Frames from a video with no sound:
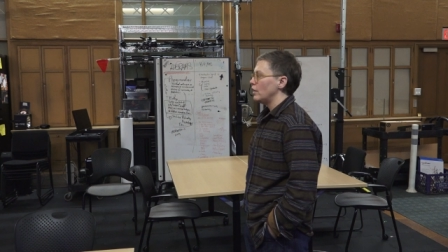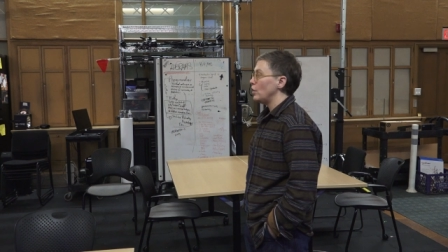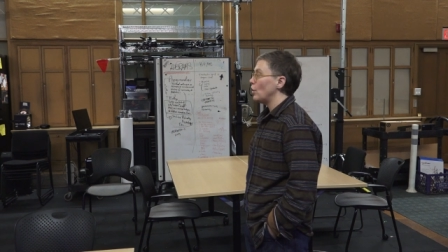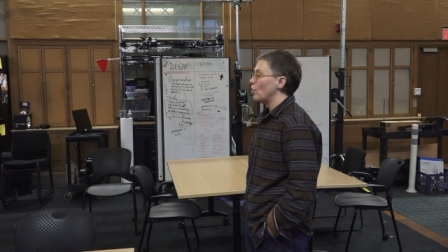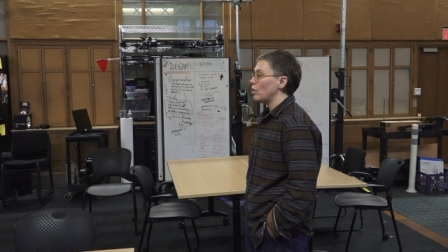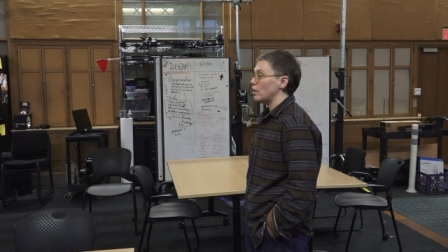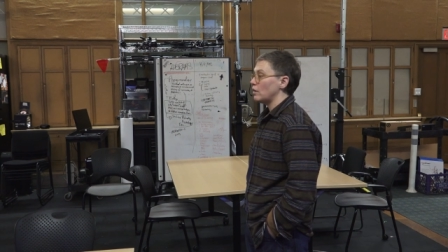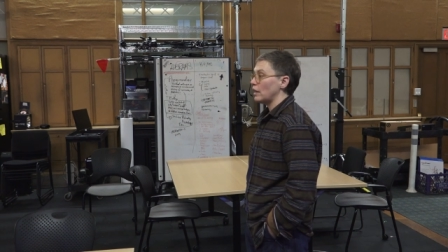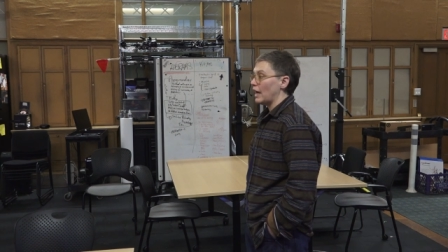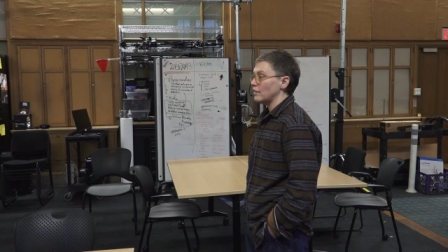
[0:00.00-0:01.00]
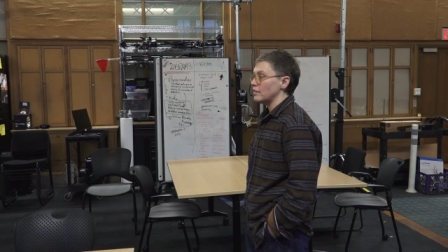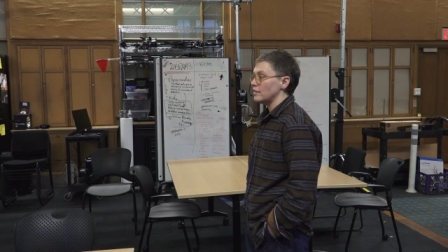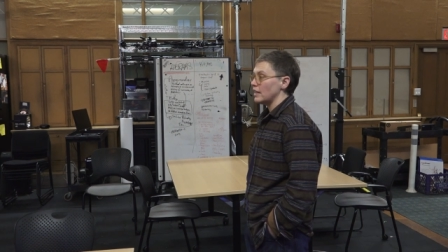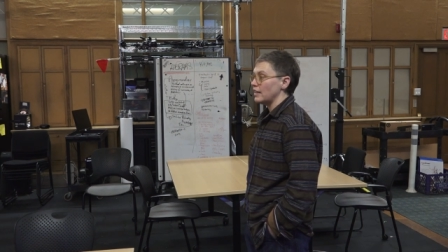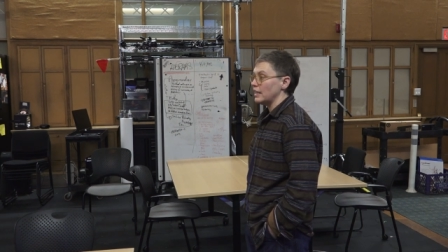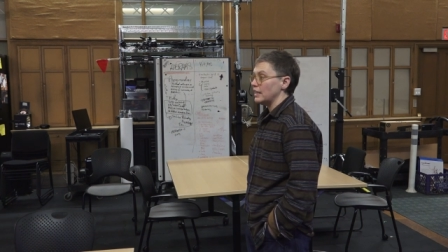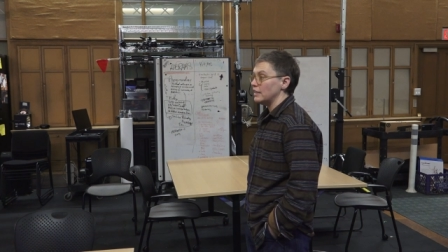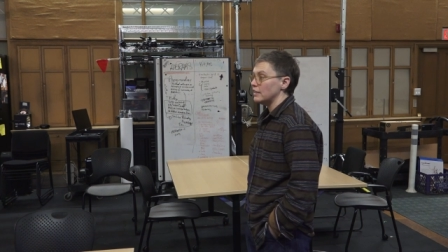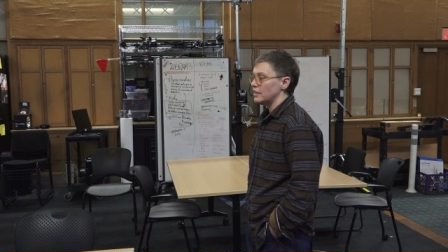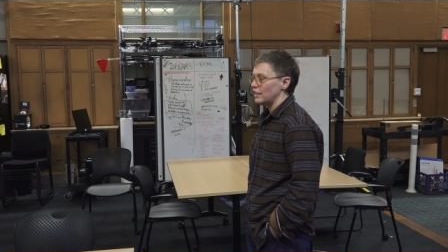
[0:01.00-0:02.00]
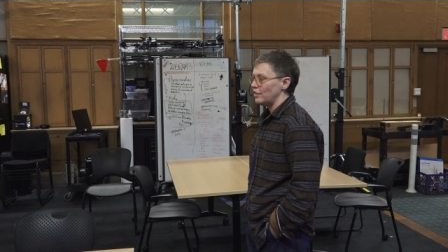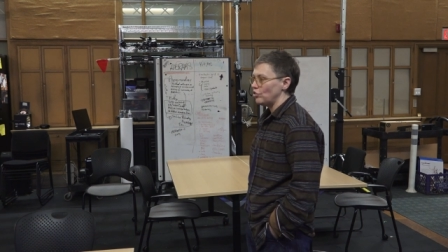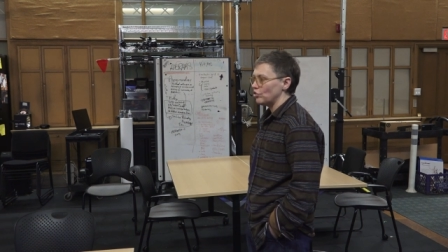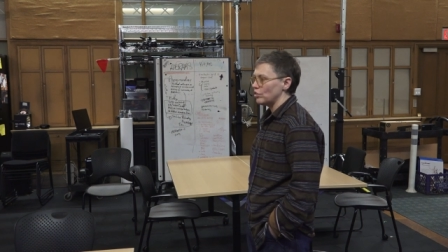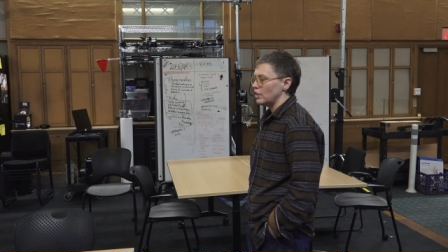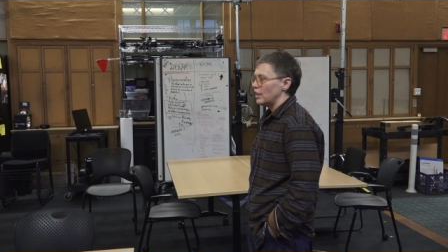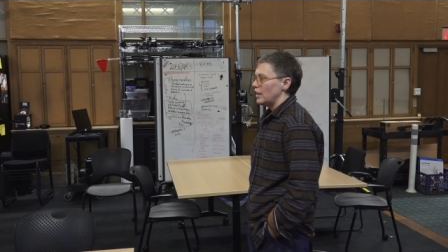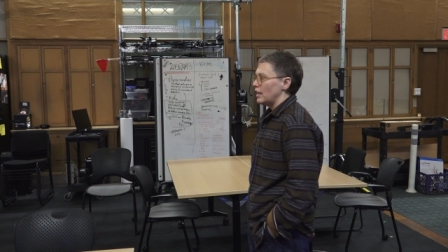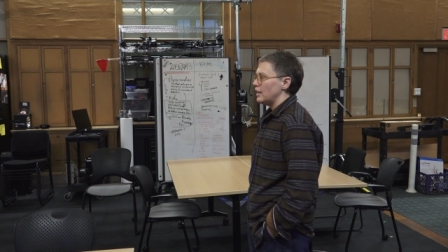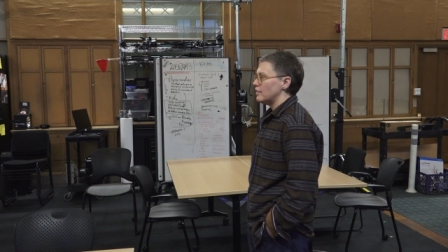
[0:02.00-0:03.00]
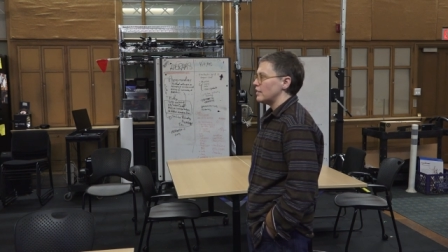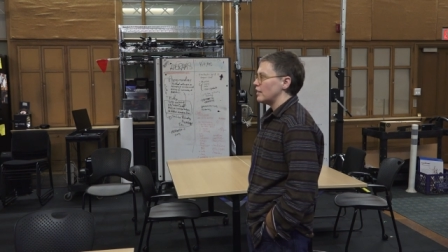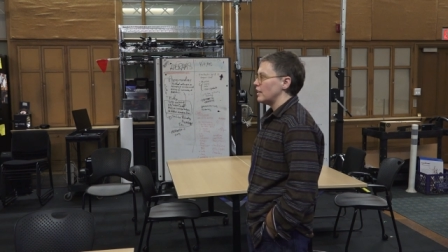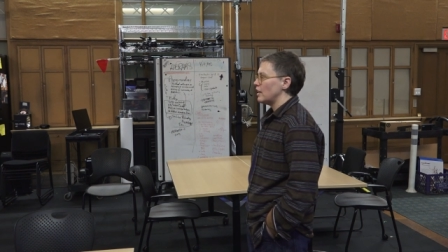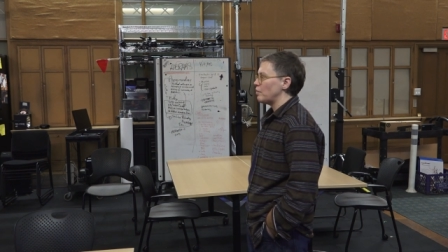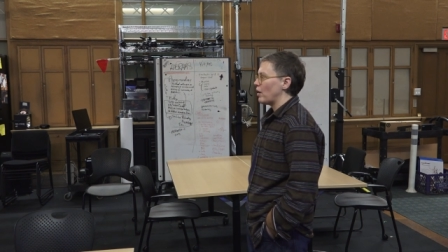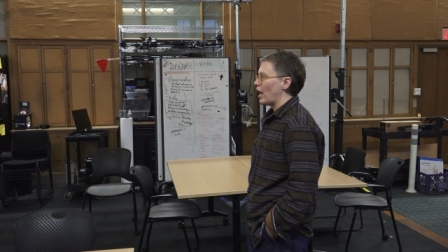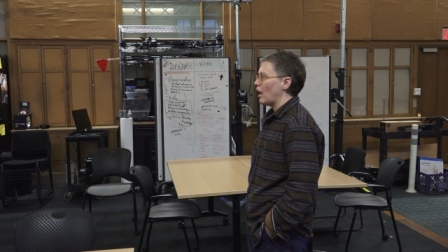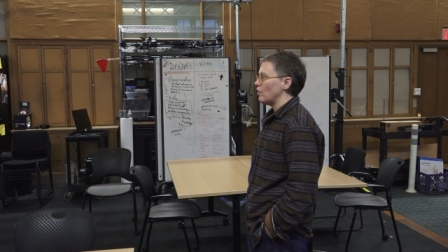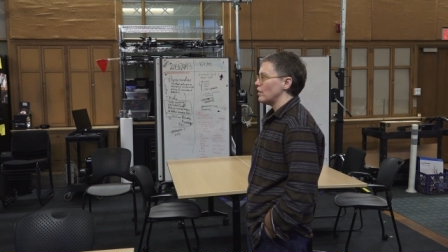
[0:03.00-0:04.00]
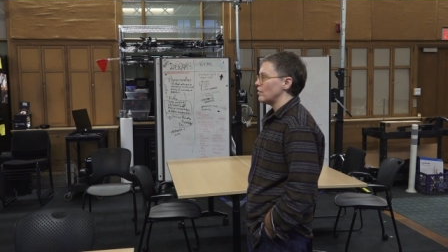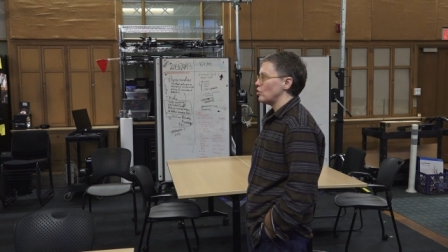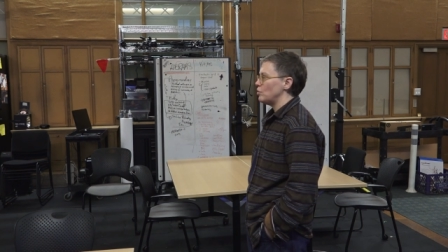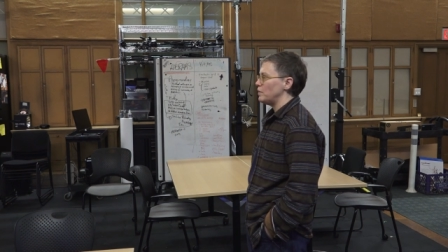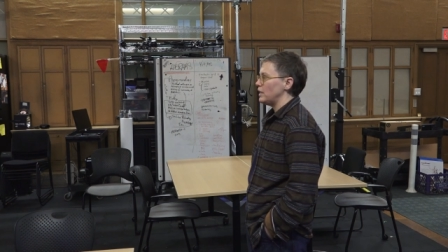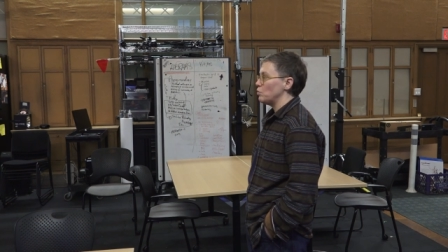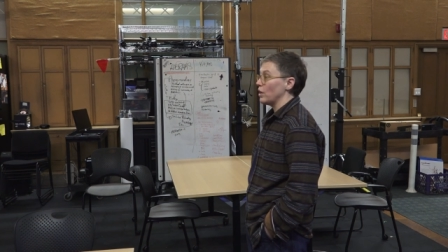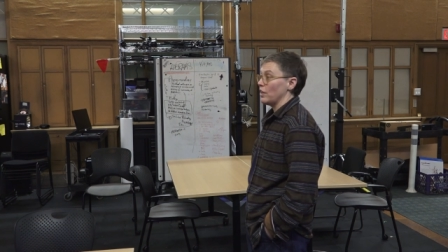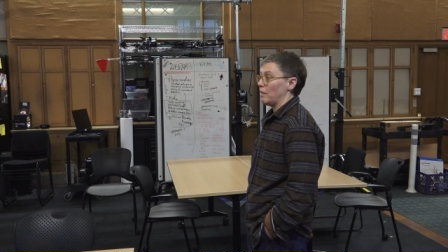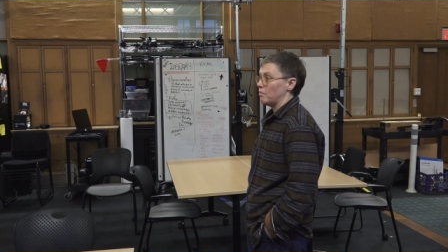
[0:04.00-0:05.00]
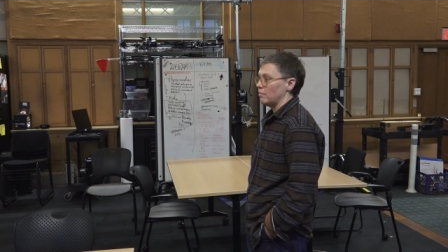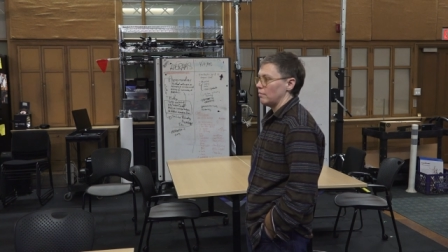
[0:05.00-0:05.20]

you know, classes that they need to teach is to think about how this could be one of them.